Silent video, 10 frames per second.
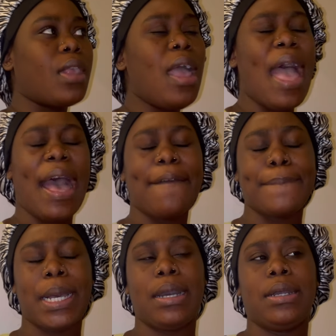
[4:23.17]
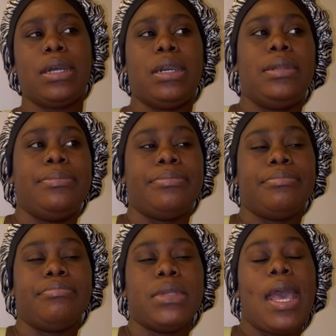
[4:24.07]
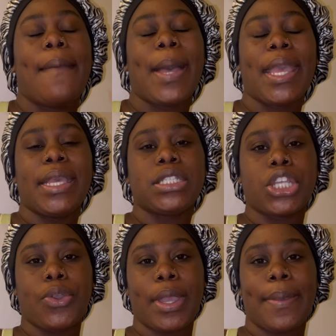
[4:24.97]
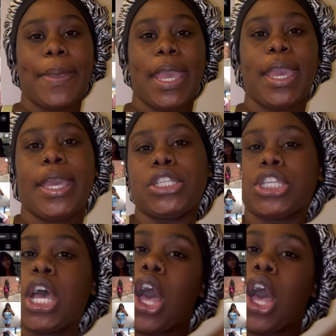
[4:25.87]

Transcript: have my um my instagram page